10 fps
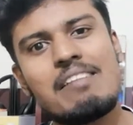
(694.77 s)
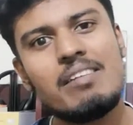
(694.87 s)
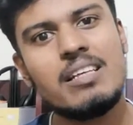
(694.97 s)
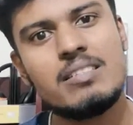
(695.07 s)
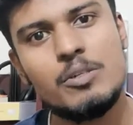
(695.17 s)

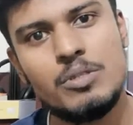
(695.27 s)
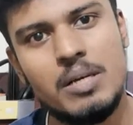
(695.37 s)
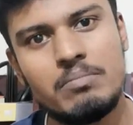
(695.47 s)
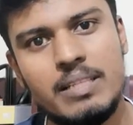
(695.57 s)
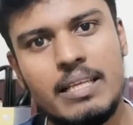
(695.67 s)
he will listen to
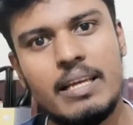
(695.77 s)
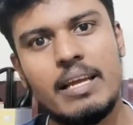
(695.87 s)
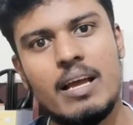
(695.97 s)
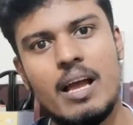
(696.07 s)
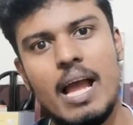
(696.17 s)

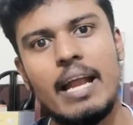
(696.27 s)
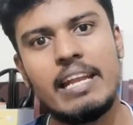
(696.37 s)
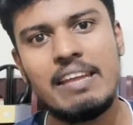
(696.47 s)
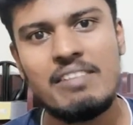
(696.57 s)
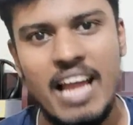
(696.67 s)
something
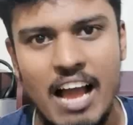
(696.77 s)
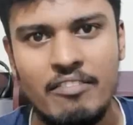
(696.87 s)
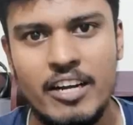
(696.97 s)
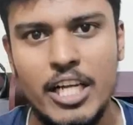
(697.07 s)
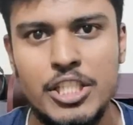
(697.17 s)
and he will
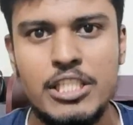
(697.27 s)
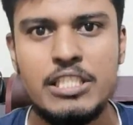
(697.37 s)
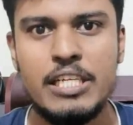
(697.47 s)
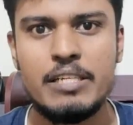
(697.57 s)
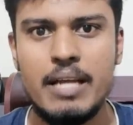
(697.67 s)
have
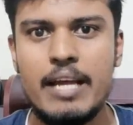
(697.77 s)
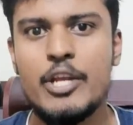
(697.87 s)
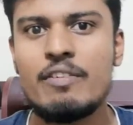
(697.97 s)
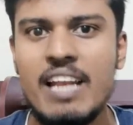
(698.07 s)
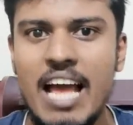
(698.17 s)
connections
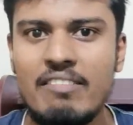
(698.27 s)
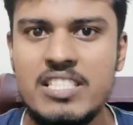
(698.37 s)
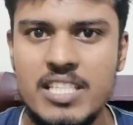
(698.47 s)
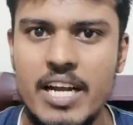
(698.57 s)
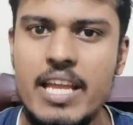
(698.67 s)
and he will
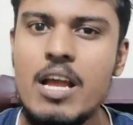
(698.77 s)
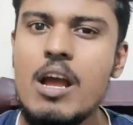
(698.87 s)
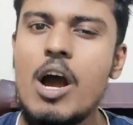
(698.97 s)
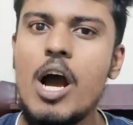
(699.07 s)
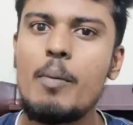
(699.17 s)
have a
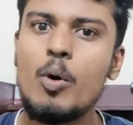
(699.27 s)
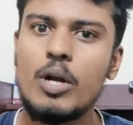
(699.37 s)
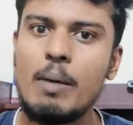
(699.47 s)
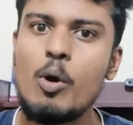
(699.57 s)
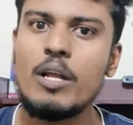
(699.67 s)
study
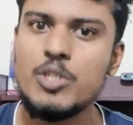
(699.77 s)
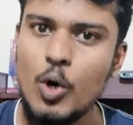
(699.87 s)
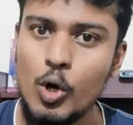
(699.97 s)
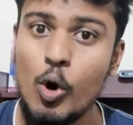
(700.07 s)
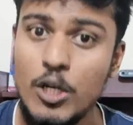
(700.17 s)
about
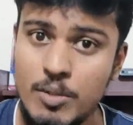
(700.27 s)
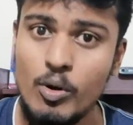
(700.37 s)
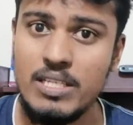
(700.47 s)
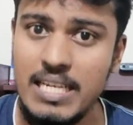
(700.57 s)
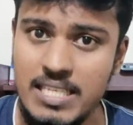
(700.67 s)
his own knowledge
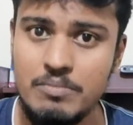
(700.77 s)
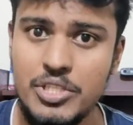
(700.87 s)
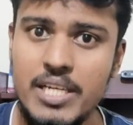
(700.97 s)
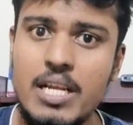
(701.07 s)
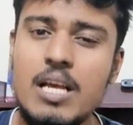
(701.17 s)
about that
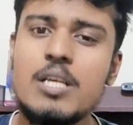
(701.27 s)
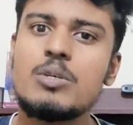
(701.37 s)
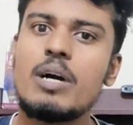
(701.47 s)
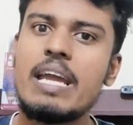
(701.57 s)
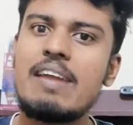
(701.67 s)
subject.
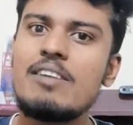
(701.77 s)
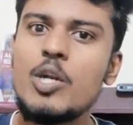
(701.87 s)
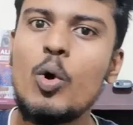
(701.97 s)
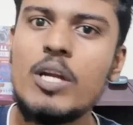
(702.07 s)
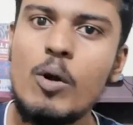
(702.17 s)
So he
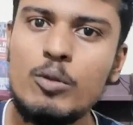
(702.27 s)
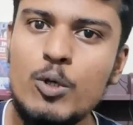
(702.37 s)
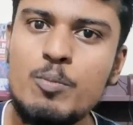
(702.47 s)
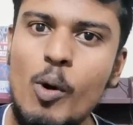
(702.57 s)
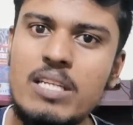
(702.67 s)
will note
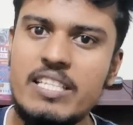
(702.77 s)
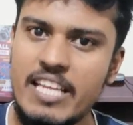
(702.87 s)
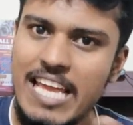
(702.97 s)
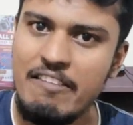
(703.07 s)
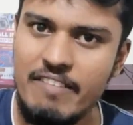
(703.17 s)
down those points
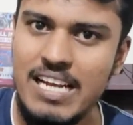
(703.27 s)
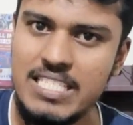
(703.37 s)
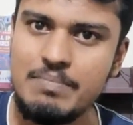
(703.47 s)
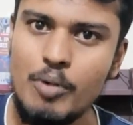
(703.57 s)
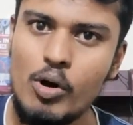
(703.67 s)
that he
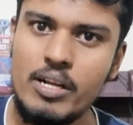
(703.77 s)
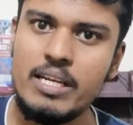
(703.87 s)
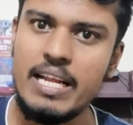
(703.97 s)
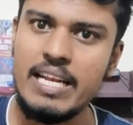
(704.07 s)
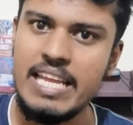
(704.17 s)
feels
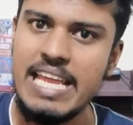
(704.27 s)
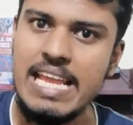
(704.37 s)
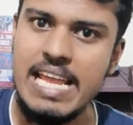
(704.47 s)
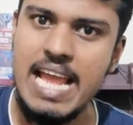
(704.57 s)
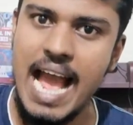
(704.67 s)
important and
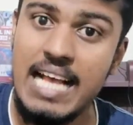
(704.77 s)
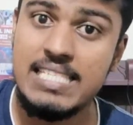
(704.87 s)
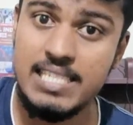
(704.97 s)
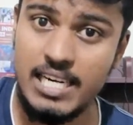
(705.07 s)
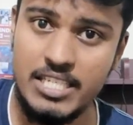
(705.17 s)
he
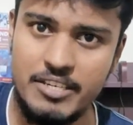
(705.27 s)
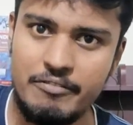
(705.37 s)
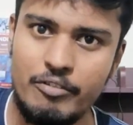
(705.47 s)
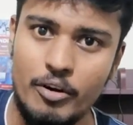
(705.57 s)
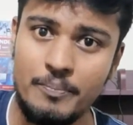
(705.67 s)
has a
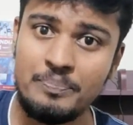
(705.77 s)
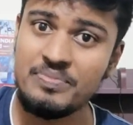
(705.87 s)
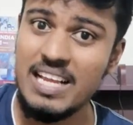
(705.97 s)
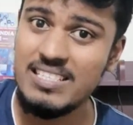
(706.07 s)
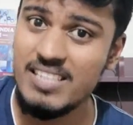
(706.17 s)
connection for.
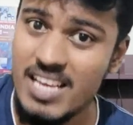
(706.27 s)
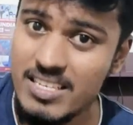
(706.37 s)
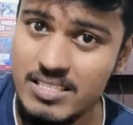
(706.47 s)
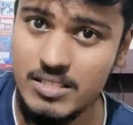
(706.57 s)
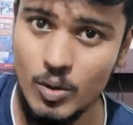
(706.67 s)
That is
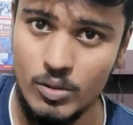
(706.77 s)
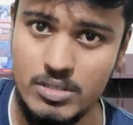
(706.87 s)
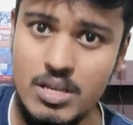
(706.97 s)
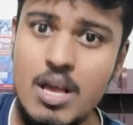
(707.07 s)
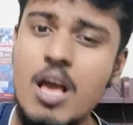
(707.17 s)
his
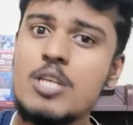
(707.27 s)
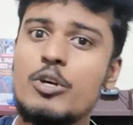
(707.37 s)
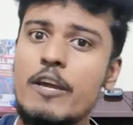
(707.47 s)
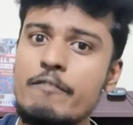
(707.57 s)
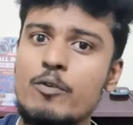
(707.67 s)
notes.
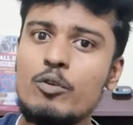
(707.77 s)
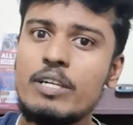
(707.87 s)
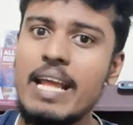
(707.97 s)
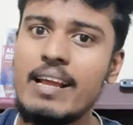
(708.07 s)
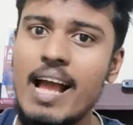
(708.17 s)
So if
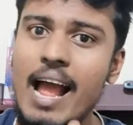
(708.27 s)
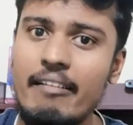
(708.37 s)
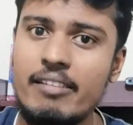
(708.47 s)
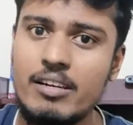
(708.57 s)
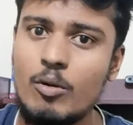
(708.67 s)
you take a
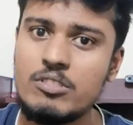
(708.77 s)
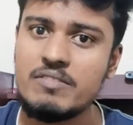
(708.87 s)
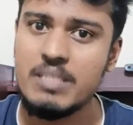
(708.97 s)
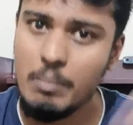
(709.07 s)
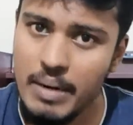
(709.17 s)
handwritten
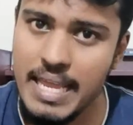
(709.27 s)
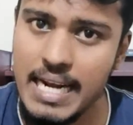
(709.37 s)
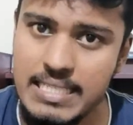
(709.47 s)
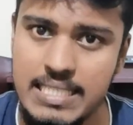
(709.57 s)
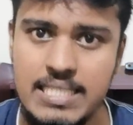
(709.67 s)
notes of
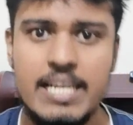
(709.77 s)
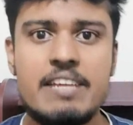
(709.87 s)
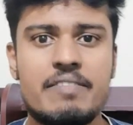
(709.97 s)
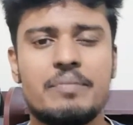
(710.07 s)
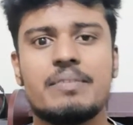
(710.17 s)
somebody else and
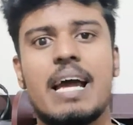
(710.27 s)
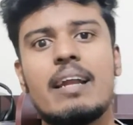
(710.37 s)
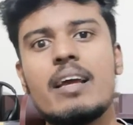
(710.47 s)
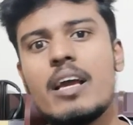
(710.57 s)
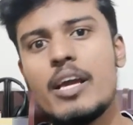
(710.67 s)
study from
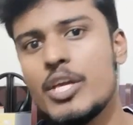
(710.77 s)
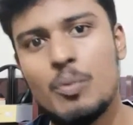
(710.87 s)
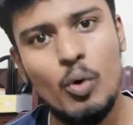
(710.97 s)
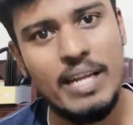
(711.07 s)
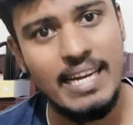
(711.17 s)
that,
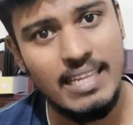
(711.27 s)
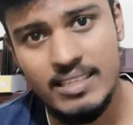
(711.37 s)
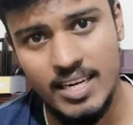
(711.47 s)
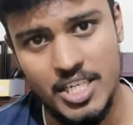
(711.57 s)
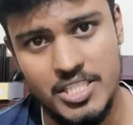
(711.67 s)
you won't get
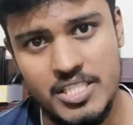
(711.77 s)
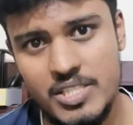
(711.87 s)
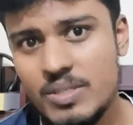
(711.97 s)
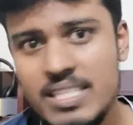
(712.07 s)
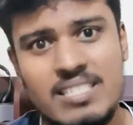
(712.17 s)
that
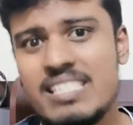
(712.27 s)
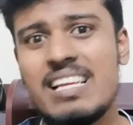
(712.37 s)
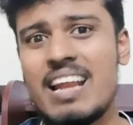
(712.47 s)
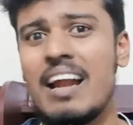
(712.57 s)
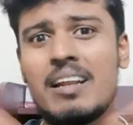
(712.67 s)
connections. You will just
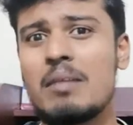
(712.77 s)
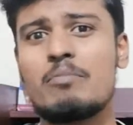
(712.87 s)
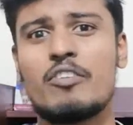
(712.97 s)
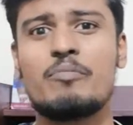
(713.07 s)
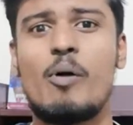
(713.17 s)
see a random
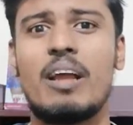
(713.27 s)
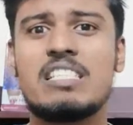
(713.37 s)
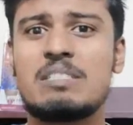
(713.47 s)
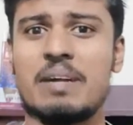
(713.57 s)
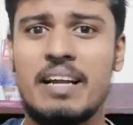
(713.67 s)
number of
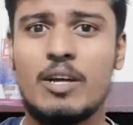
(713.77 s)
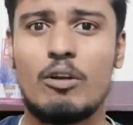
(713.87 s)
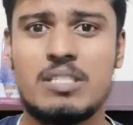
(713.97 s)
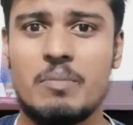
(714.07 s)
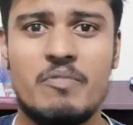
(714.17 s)
points spread
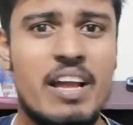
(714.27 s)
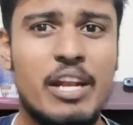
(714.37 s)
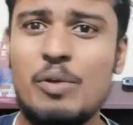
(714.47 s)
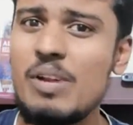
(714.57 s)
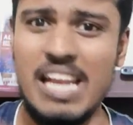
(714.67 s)
across
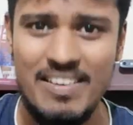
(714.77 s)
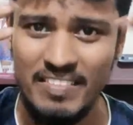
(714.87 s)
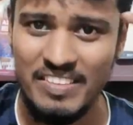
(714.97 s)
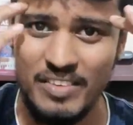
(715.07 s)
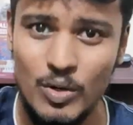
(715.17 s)
somewhere and
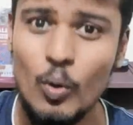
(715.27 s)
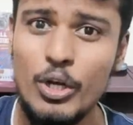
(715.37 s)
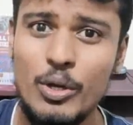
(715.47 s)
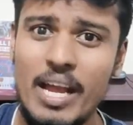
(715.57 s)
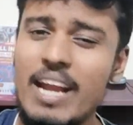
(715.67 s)
nothing
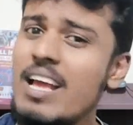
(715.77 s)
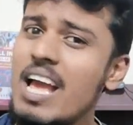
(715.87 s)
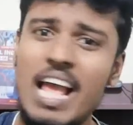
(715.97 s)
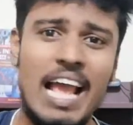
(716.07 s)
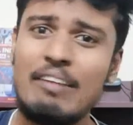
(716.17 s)
will go into your
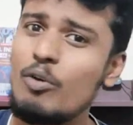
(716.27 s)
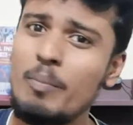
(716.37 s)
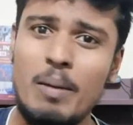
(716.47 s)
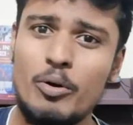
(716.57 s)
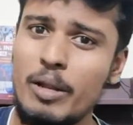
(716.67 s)
head and you
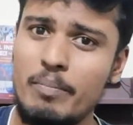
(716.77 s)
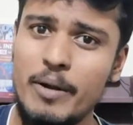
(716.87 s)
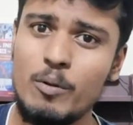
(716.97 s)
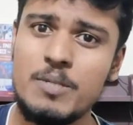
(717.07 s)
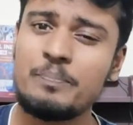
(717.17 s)
won't be able to
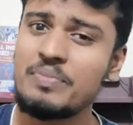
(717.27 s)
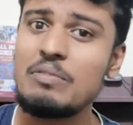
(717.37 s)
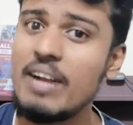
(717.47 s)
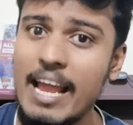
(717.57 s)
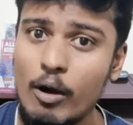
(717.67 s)
reproduce.
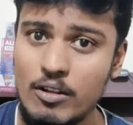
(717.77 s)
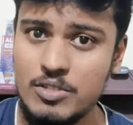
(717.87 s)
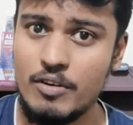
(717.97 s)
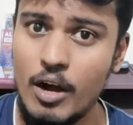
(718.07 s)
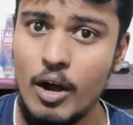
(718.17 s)
That's what I
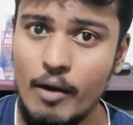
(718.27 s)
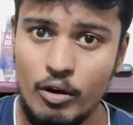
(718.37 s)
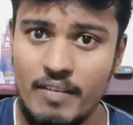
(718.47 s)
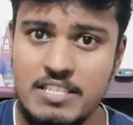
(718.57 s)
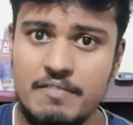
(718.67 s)

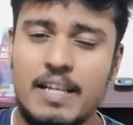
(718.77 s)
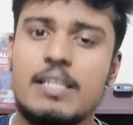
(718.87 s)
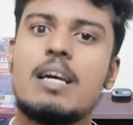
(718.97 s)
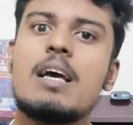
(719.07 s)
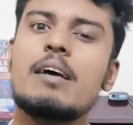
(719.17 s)
always
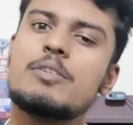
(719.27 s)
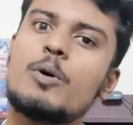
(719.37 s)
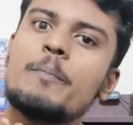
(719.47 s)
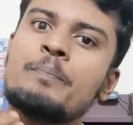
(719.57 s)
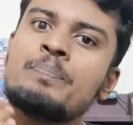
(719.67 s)
felt.
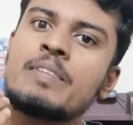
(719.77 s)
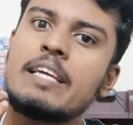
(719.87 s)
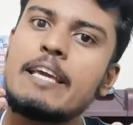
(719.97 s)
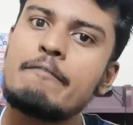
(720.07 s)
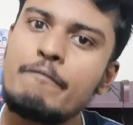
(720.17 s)
So
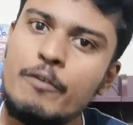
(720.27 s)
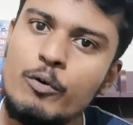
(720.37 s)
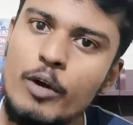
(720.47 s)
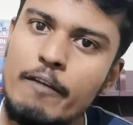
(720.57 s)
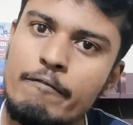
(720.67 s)
if
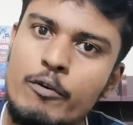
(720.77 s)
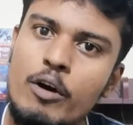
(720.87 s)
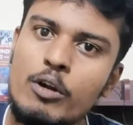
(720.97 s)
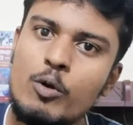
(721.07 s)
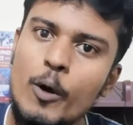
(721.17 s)

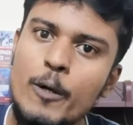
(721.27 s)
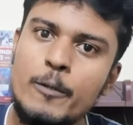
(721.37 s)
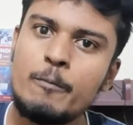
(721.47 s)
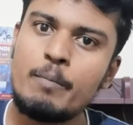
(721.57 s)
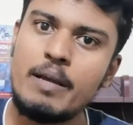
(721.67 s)
you are
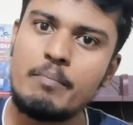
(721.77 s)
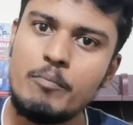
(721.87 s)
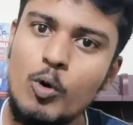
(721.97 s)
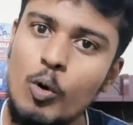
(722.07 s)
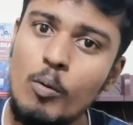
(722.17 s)
going to
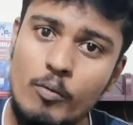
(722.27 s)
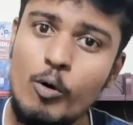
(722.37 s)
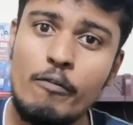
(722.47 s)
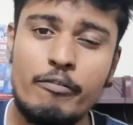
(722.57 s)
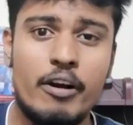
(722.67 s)
go